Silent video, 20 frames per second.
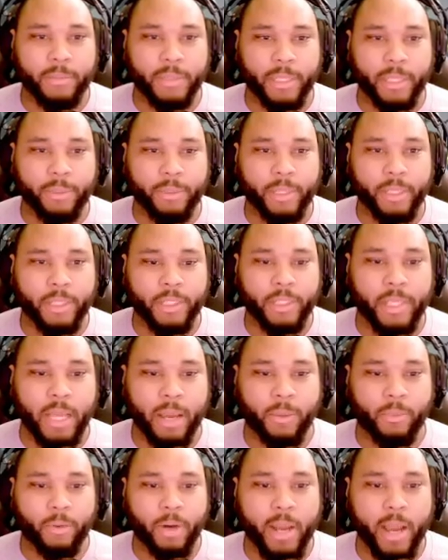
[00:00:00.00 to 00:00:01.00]
team. Good
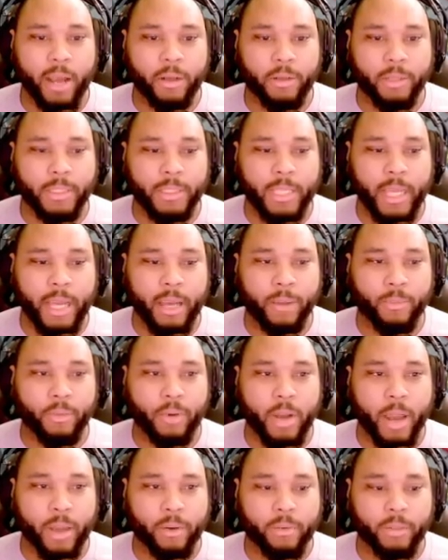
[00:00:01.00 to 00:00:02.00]
job. We're out on time.
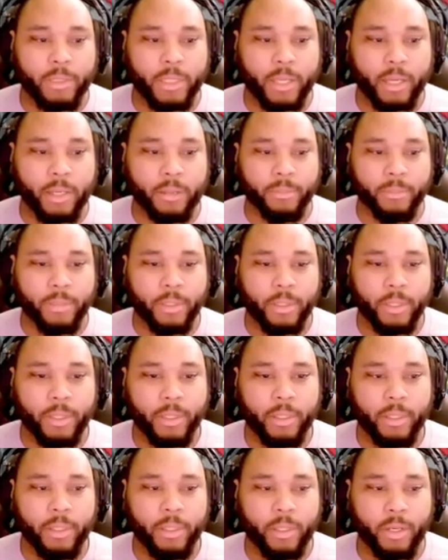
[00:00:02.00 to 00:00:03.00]
We're out on
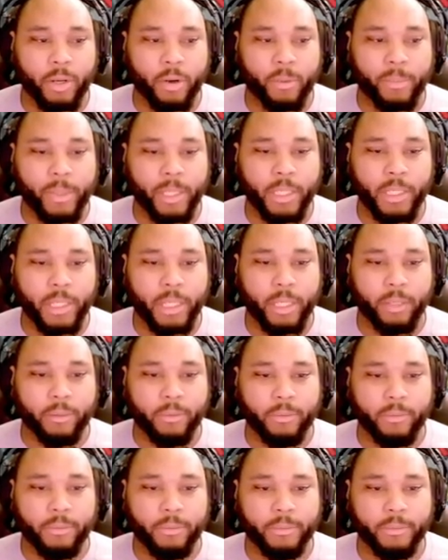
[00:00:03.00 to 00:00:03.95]
time. No big deal.